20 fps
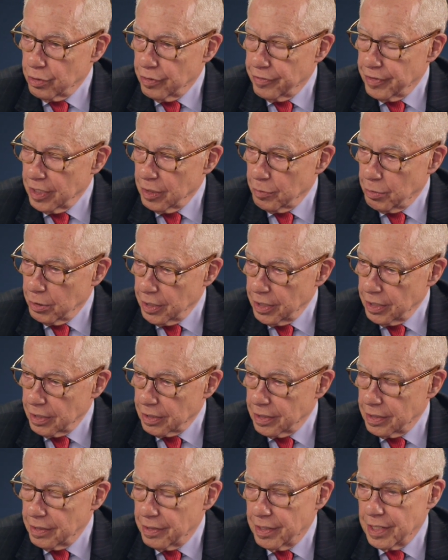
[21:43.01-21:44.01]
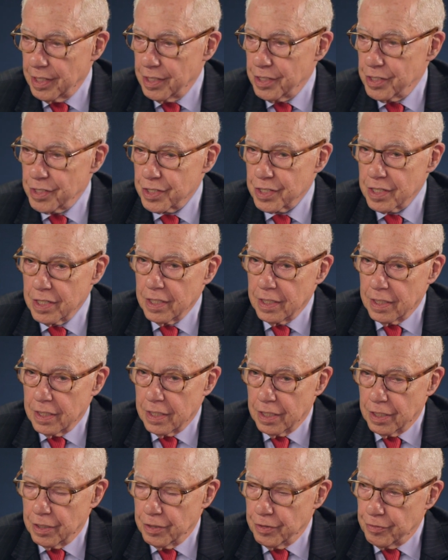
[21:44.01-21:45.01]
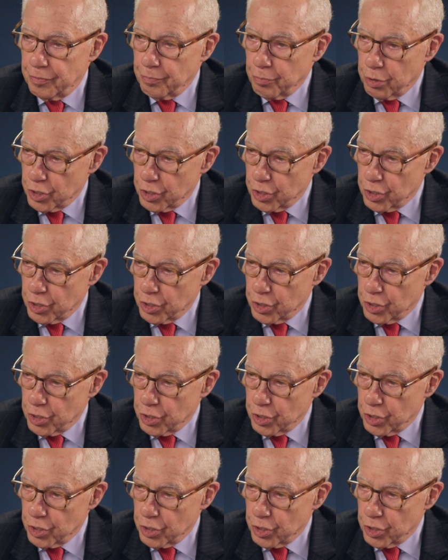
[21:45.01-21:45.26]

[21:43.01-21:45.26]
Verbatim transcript: prevail politically. That is, of